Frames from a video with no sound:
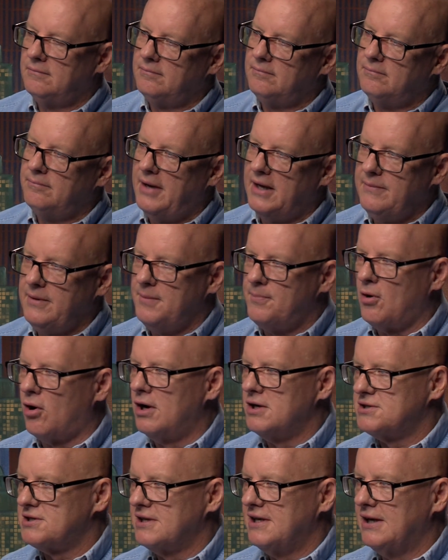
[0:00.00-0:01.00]
baby
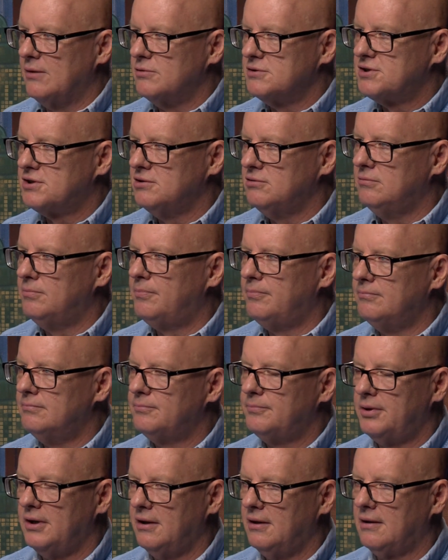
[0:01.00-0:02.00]
parts thing was too
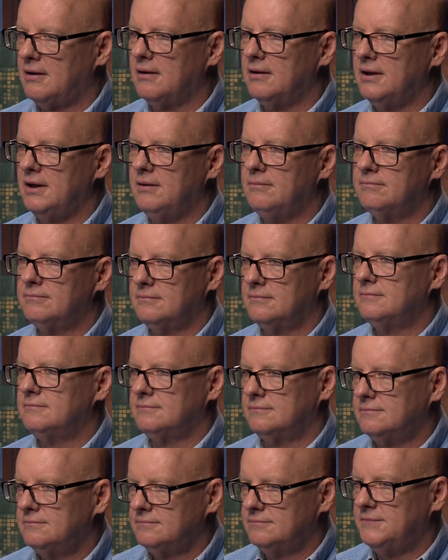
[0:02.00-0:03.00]
politically
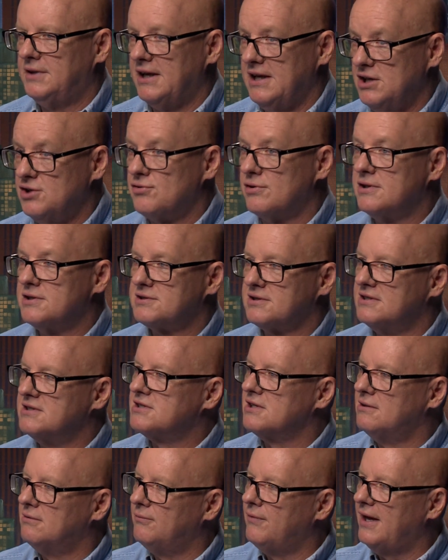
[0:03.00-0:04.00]
dangerous, and
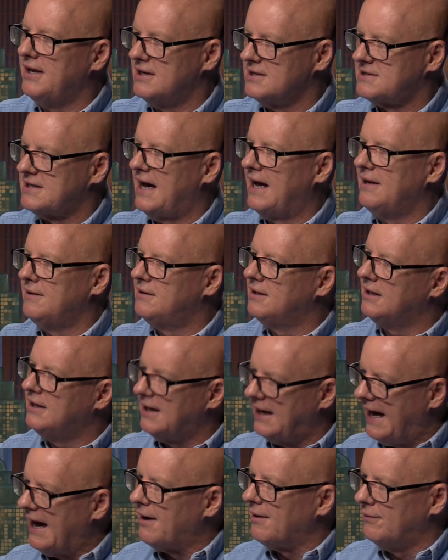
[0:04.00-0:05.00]
so they decided to get
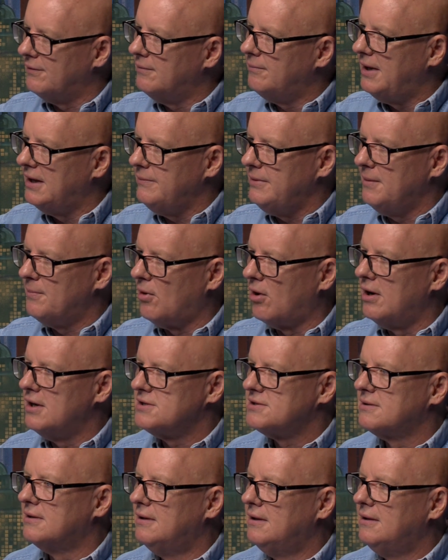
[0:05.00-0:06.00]
out of the baby
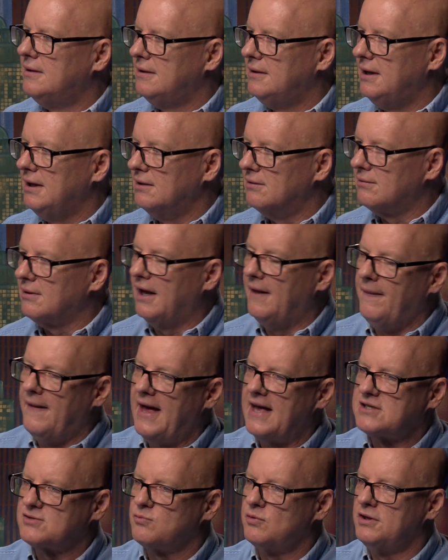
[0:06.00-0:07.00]
parts deal. And
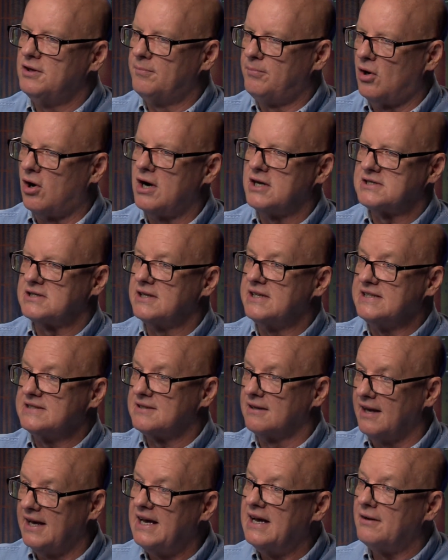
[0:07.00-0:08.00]
that's when the Bardsleys
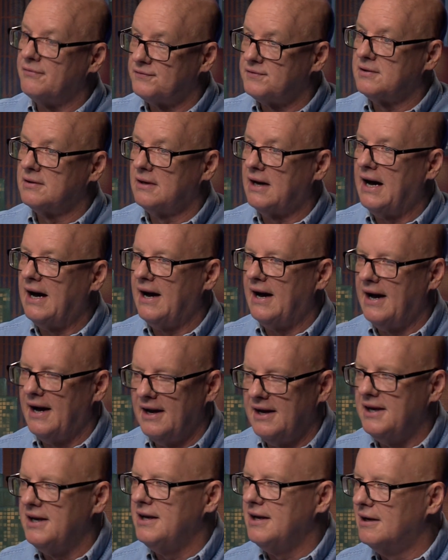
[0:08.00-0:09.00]
left
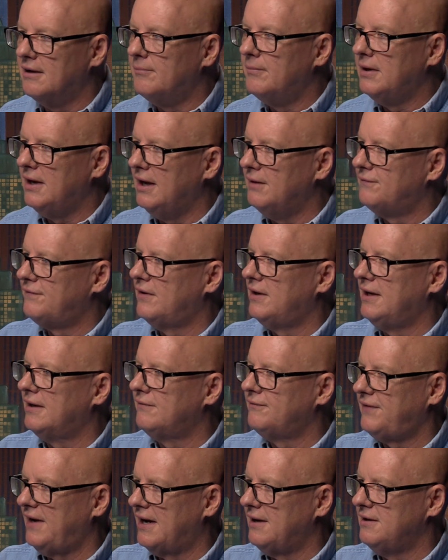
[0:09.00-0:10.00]
IIAM and
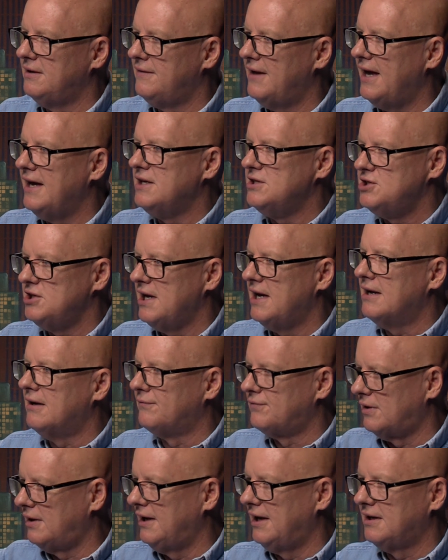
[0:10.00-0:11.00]
founded the AGF,
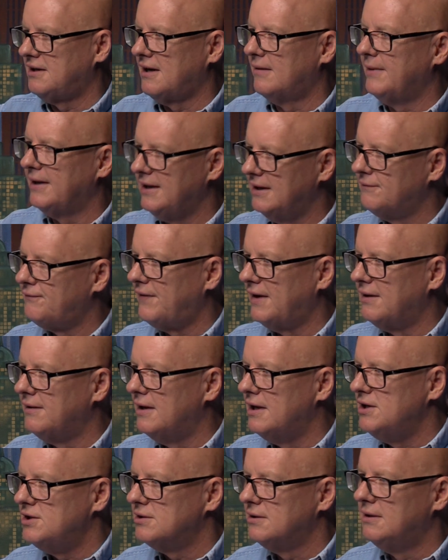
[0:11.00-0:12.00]
or Anatomic Gift
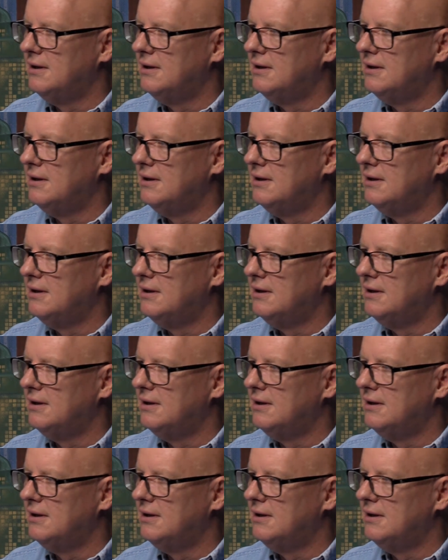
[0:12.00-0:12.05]
Foundation,